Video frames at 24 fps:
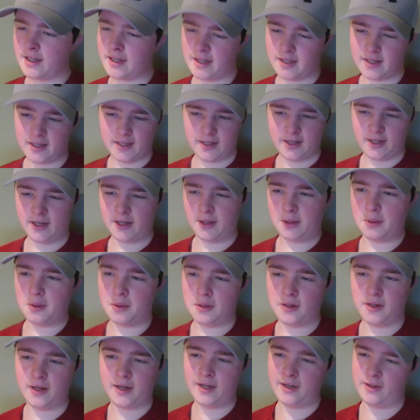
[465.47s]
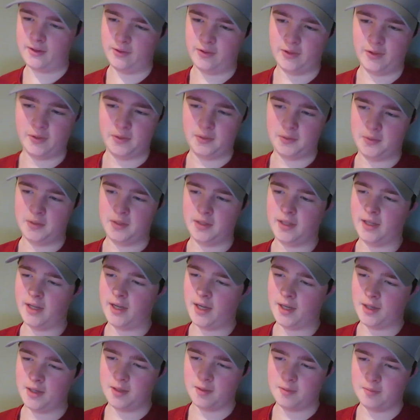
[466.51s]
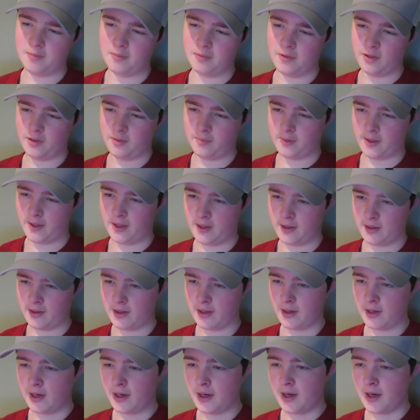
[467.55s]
I don't know. I did really bad.